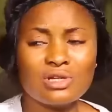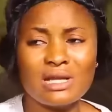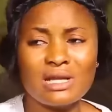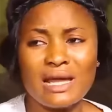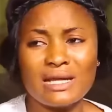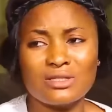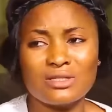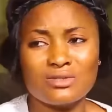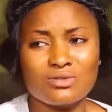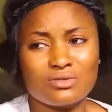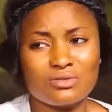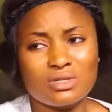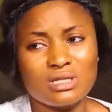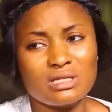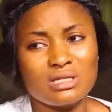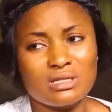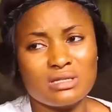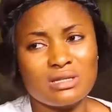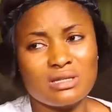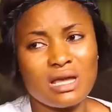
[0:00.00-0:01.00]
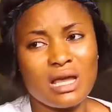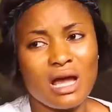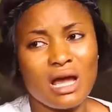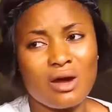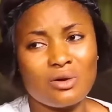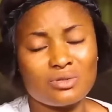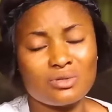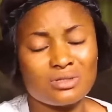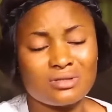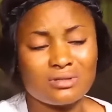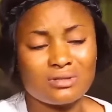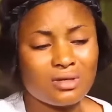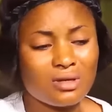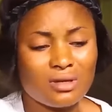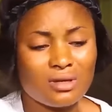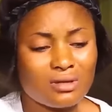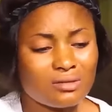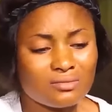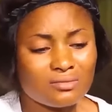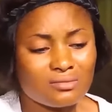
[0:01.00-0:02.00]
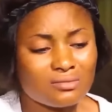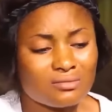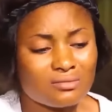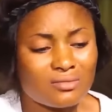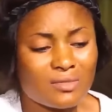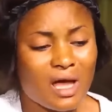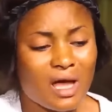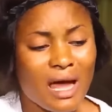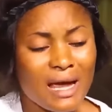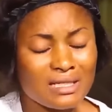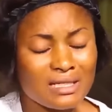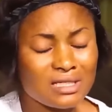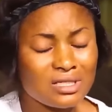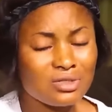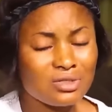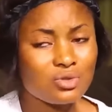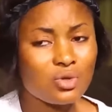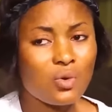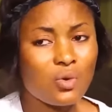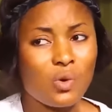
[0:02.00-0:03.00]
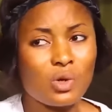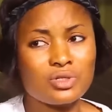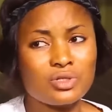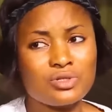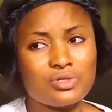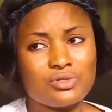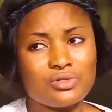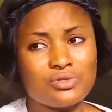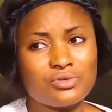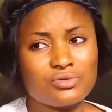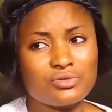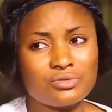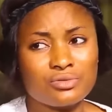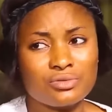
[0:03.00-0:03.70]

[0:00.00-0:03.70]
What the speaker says: like to eat a takeout, I didn't know what to do.